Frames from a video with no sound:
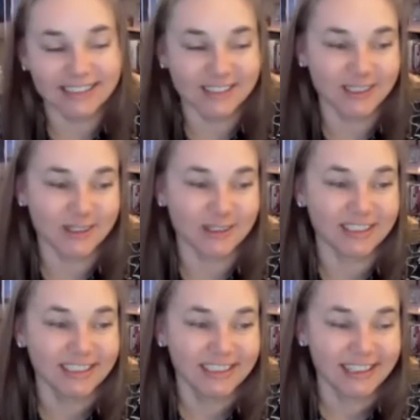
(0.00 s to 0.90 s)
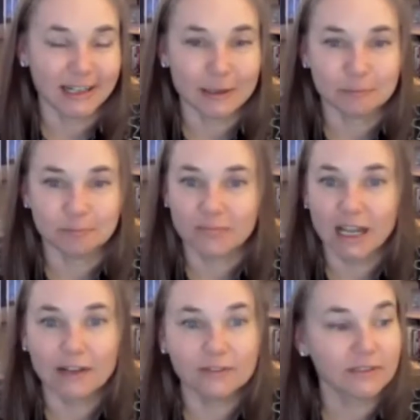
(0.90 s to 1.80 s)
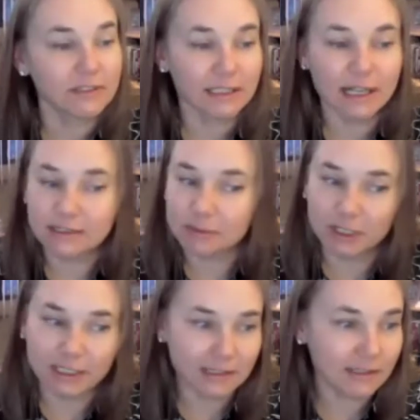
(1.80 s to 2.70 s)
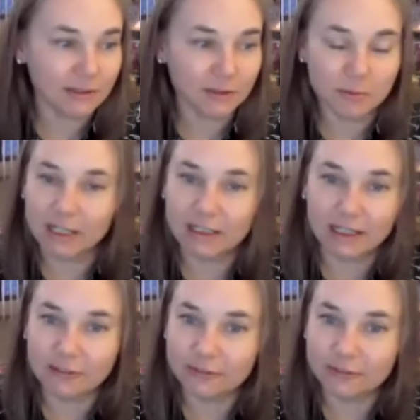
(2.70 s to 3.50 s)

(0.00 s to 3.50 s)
So I've lived in lots of places through my life.